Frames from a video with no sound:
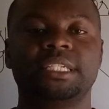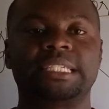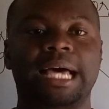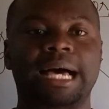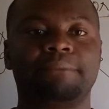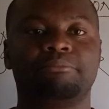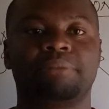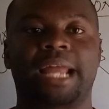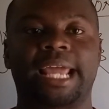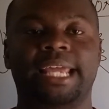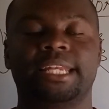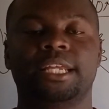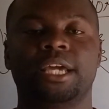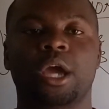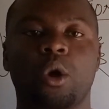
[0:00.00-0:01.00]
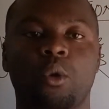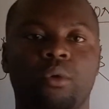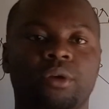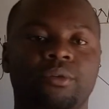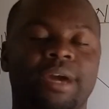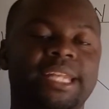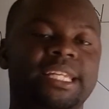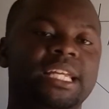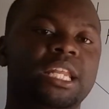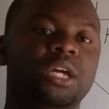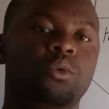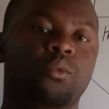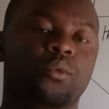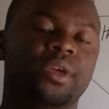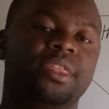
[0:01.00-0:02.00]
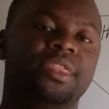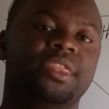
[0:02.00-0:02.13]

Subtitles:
applied when we are dealing with